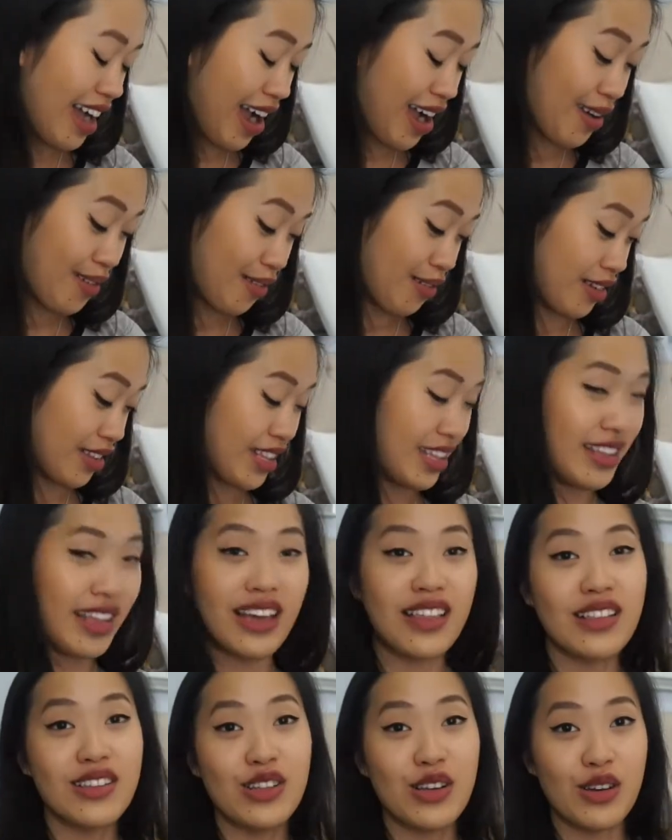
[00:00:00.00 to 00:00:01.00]
I really
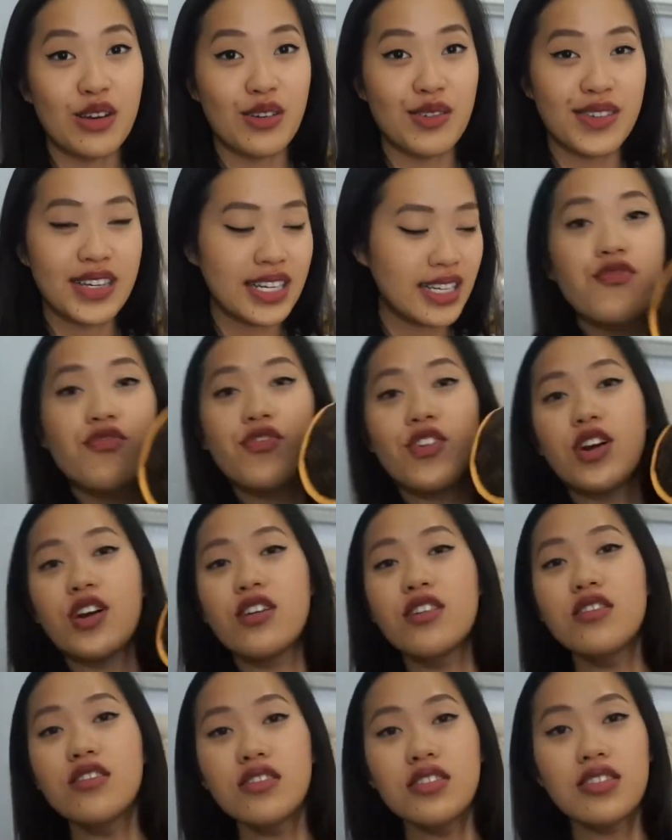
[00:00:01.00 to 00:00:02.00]
like the look of
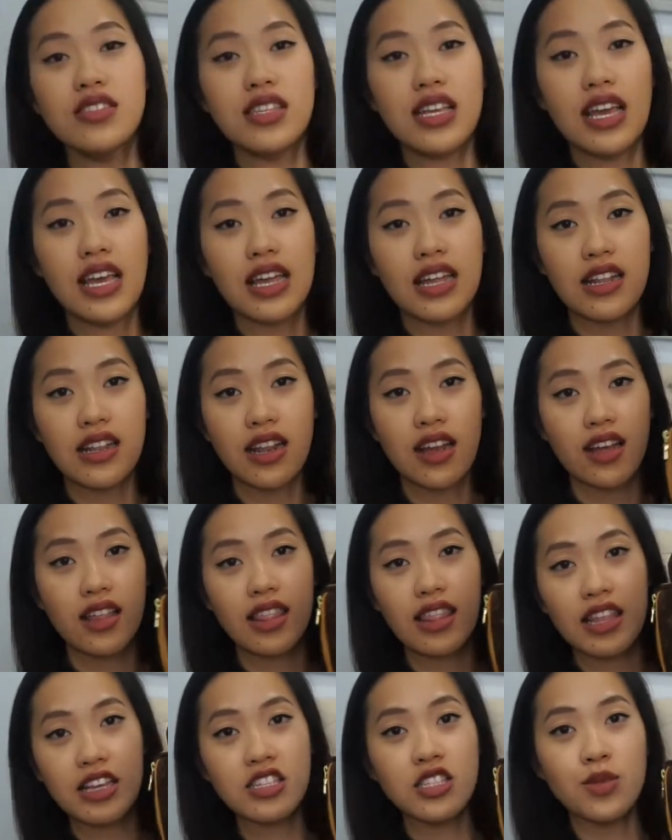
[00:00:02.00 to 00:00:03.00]
First, in
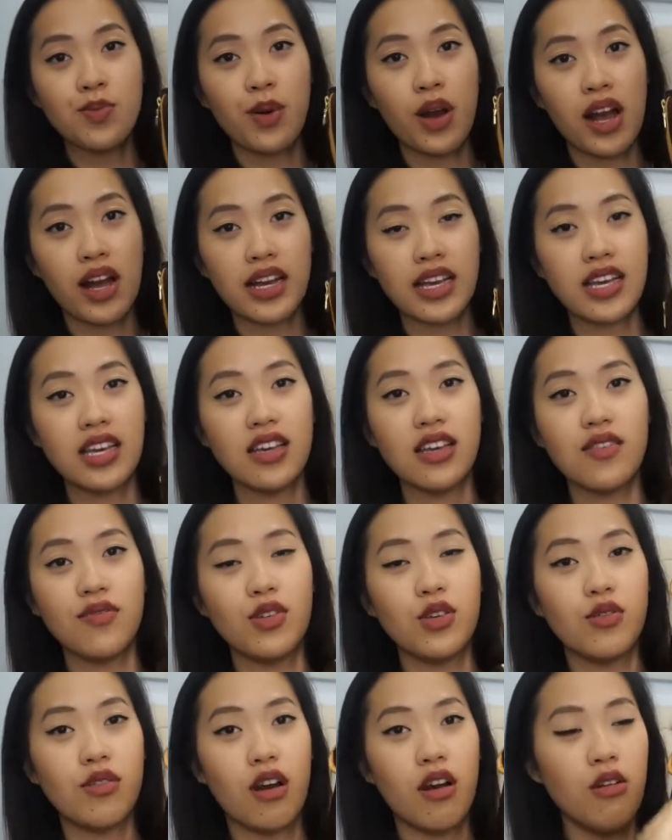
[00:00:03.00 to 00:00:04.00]
this pocket,
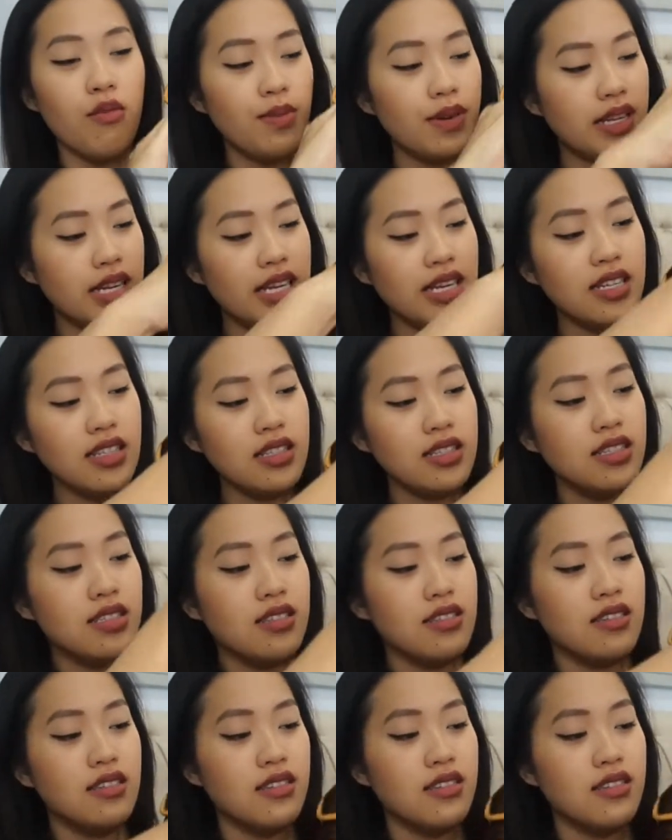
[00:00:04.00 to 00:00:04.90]
if you open it,